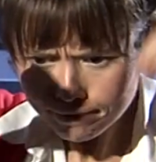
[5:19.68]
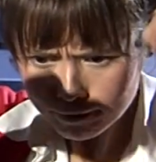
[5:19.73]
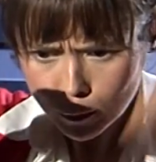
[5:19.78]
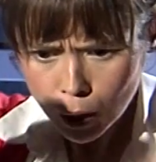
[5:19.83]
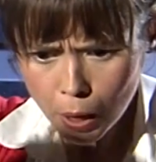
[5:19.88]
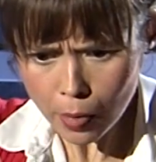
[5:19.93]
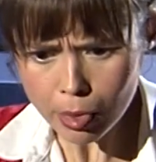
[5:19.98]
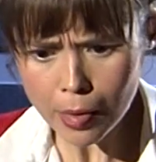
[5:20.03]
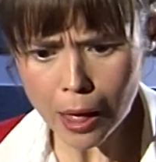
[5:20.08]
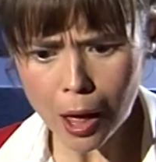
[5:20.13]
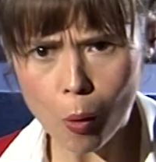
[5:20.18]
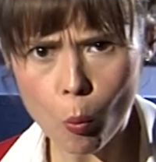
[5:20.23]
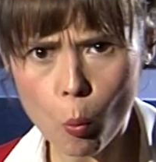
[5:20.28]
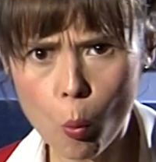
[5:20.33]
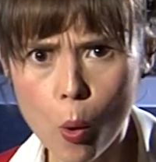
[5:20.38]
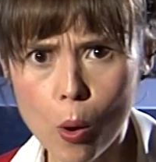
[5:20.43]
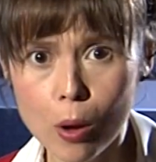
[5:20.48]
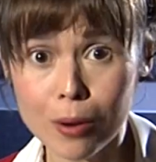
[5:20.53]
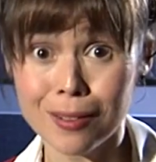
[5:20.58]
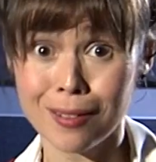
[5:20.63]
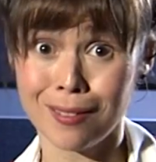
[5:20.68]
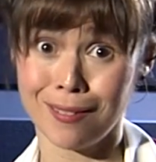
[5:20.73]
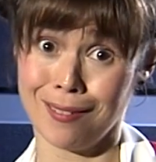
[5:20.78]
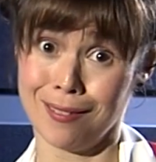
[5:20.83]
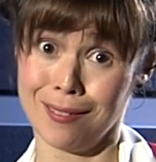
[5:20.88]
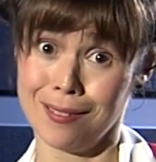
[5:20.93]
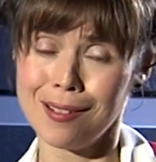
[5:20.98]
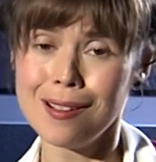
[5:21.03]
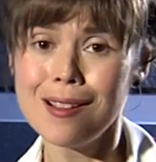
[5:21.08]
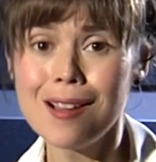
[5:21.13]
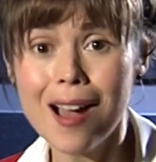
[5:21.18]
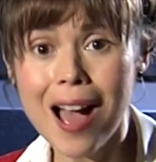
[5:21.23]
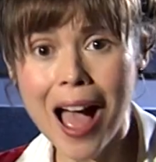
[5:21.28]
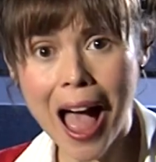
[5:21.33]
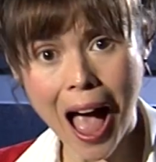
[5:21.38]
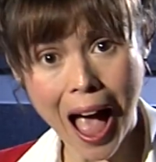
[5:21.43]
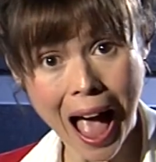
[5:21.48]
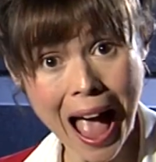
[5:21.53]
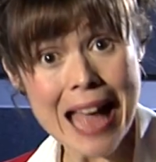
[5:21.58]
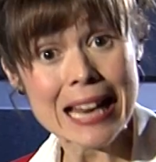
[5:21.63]
sends to Henry
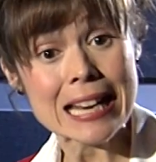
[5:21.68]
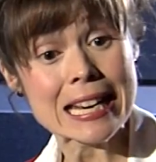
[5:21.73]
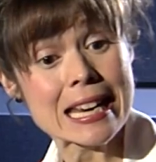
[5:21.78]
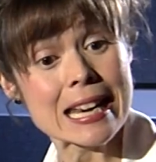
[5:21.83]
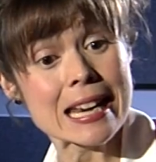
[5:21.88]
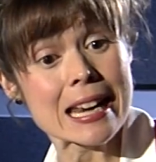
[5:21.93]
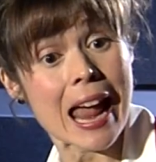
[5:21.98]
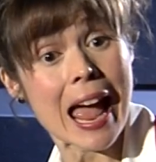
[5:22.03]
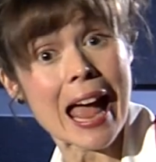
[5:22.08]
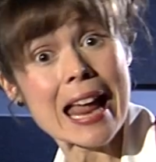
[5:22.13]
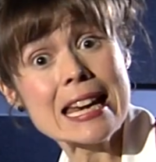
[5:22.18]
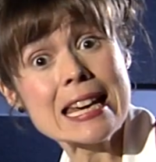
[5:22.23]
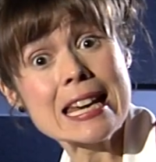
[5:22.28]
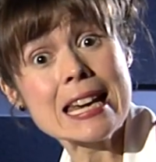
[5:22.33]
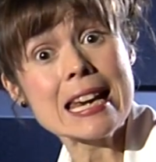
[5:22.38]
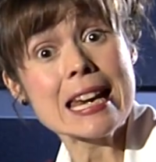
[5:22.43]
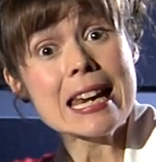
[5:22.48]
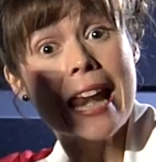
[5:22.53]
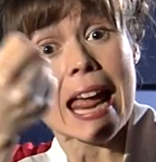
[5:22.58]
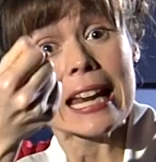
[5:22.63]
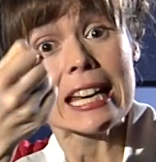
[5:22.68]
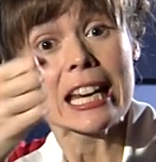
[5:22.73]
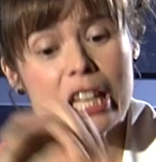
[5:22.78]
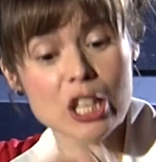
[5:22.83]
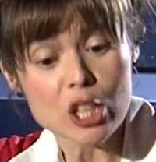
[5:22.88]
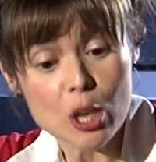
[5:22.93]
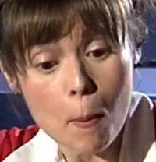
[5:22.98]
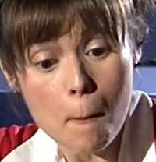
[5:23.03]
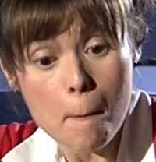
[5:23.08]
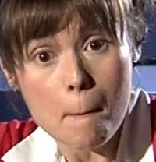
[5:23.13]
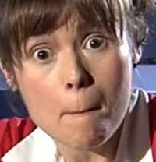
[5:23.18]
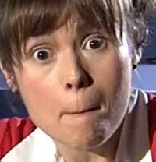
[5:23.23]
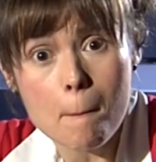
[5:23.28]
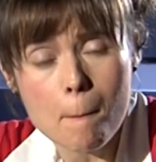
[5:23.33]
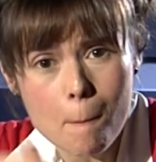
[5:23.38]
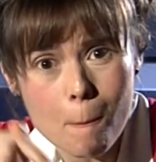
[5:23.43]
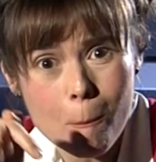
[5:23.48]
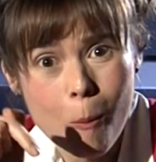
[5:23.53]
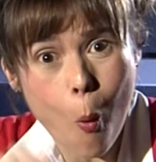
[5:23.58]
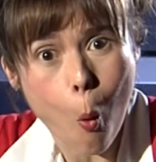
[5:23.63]
V a box
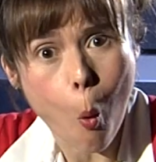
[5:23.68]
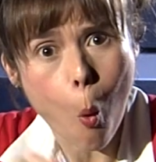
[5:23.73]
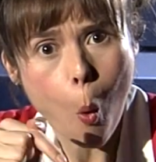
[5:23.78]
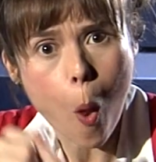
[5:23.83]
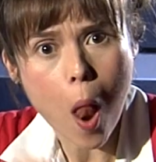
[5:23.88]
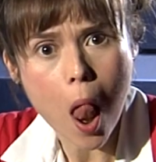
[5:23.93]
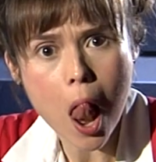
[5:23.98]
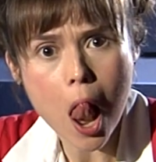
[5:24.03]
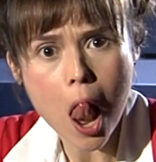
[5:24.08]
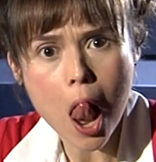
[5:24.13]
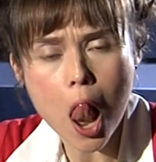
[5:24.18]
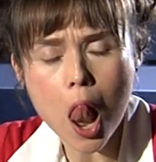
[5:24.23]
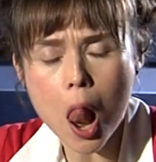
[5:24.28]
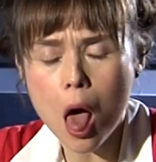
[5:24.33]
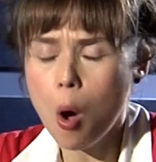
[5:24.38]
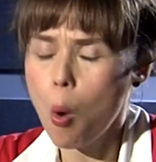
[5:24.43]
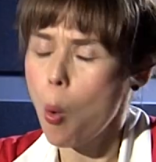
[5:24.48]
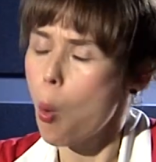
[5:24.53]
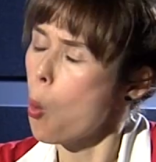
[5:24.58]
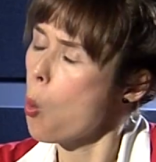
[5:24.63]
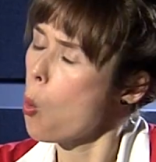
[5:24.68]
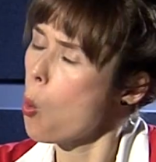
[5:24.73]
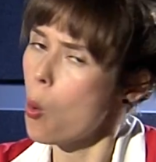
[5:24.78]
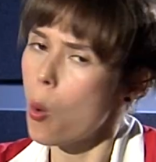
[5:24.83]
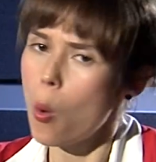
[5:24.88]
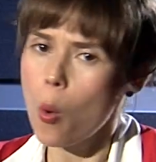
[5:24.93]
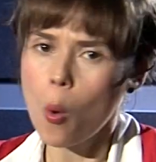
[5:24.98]
of tennis balls.